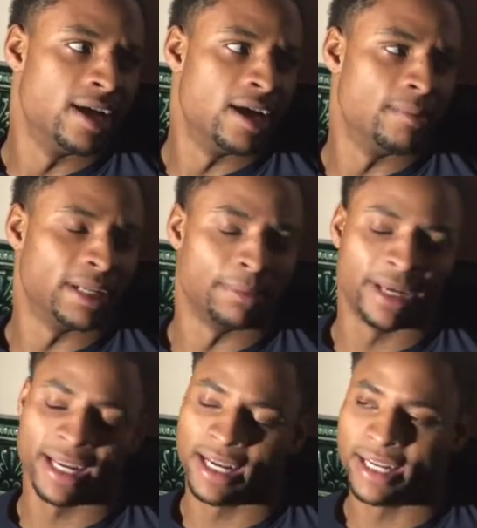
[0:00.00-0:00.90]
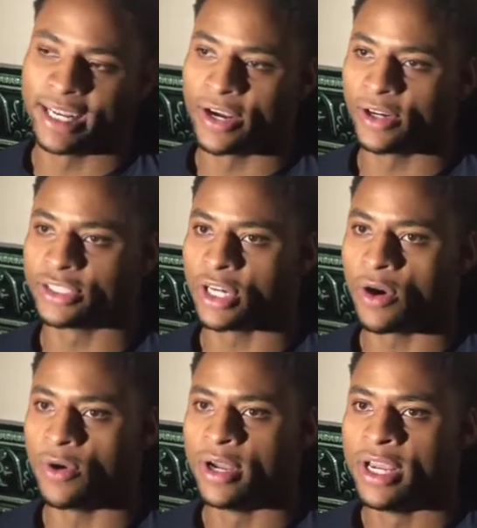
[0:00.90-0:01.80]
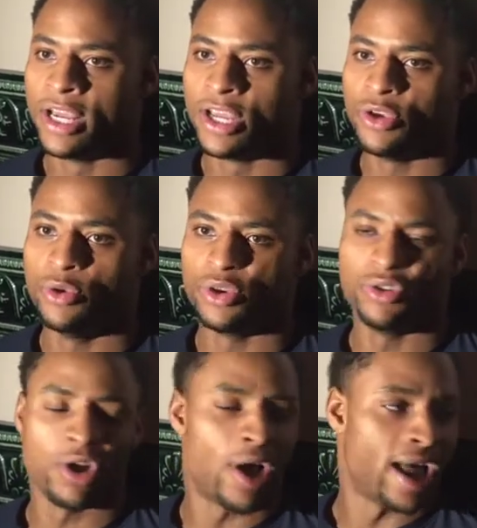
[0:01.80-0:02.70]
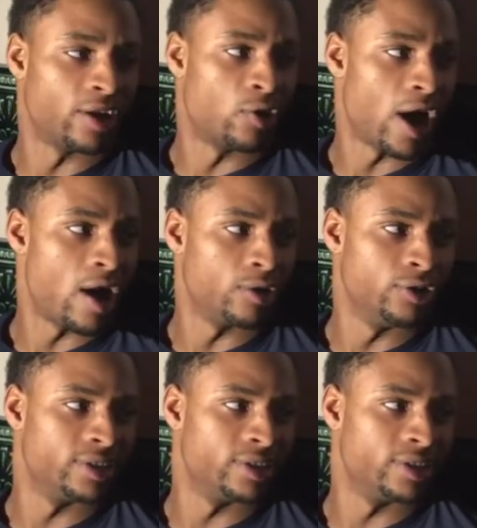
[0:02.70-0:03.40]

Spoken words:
at the beginning of the year, so You know how the crowd,